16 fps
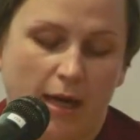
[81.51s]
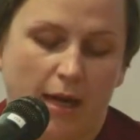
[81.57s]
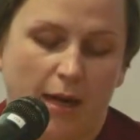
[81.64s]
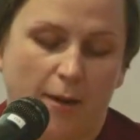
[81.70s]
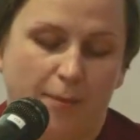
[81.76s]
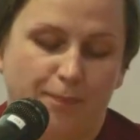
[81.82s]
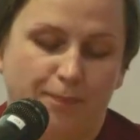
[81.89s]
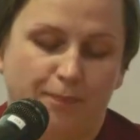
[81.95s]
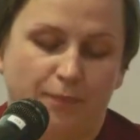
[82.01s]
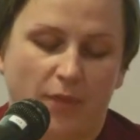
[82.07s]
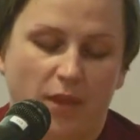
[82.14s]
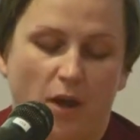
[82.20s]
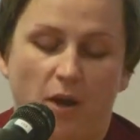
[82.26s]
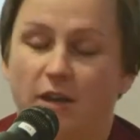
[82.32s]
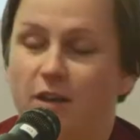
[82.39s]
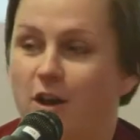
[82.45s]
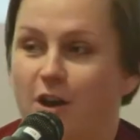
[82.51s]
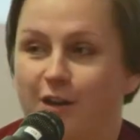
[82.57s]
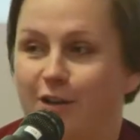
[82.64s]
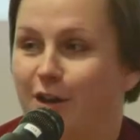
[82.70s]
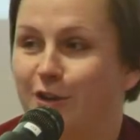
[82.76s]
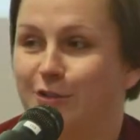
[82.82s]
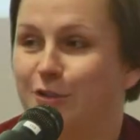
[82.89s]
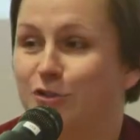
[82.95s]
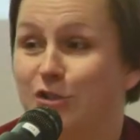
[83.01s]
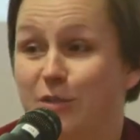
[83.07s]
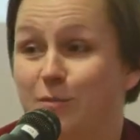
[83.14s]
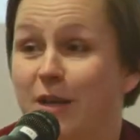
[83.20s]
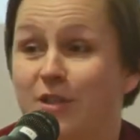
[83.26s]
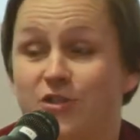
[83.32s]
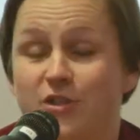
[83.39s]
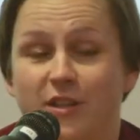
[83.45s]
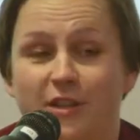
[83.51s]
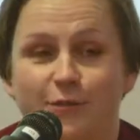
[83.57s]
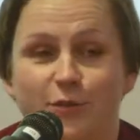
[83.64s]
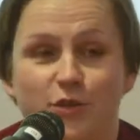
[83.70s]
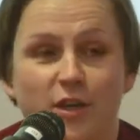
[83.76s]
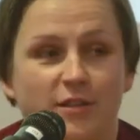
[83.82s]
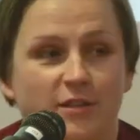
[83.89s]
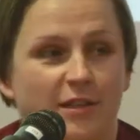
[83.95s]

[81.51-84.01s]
And I'll also just mention that if you talk